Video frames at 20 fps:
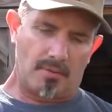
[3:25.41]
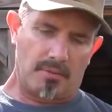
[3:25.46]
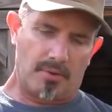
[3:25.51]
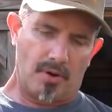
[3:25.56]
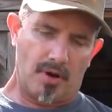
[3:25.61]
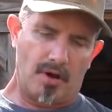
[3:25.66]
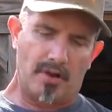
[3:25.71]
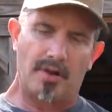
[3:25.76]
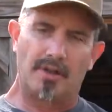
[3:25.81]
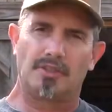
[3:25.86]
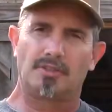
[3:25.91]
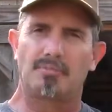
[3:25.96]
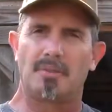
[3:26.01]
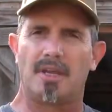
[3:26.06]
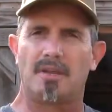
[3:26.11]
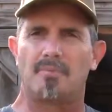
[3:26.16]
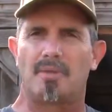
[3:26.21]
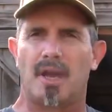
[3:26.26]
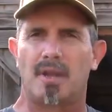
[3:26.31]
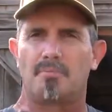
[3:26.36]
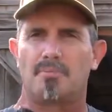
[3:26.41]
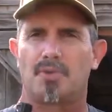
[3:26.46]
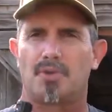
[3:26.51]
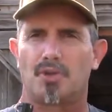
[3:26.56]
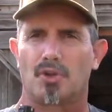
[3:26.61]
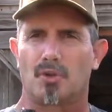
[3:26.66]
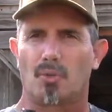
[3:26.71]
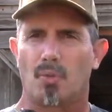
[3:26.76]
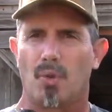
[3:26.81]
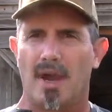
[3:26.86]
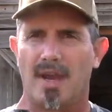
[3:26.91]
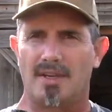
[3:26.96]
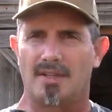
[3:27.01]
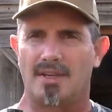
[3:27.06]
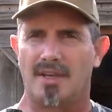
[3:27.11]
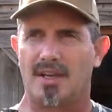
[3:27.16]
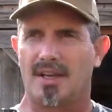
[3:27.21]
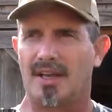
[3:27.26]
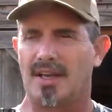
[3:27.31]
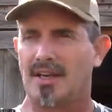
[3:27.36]
products made by Pure
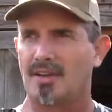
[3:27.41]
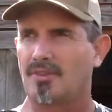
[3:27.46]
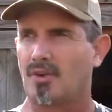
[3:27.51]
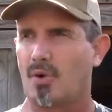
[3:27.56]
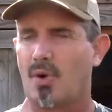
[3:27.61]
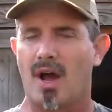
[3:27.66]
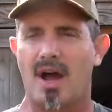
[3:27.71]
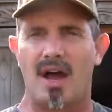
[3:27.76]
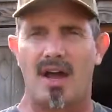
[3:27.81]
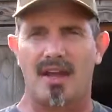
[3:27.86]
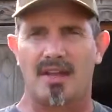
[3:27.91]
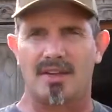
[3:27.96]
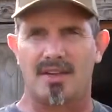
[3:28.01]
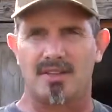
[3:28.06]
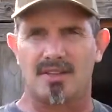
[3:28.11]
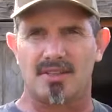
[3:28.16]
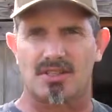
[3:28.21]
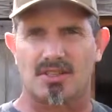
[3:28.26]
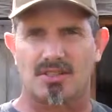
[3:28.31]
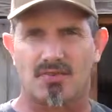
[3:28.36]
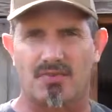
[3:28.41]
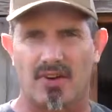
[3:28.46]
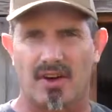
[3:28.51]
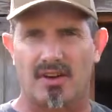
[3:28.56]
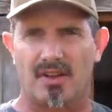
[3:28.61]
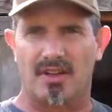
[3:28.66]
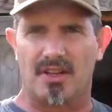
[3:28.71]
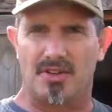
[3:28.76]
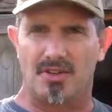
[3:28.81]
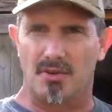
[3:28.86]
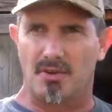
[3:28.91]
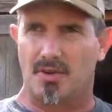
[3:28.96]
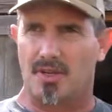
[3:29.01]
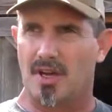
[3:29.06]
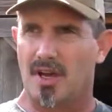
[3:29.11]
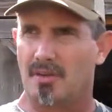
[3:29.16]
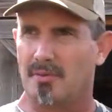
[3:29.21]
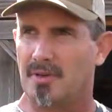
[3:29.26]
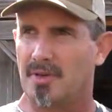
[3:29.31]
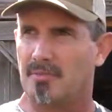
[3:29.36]
Whitetail out of Ohio. Now this is fairly a new
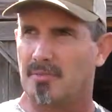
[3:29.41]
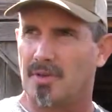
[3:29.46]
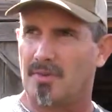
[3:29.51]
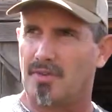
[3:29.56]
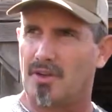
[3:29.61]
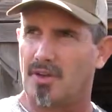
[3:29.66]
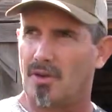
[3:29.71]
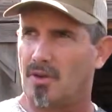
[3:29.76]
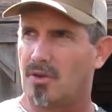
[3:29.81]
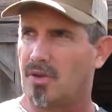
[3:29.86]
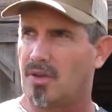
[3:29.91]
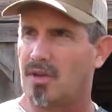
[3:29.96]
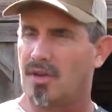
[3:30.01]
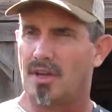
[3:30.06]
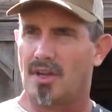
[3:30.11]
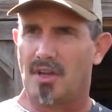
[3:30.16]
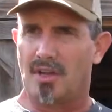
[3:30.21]
company, but if you go to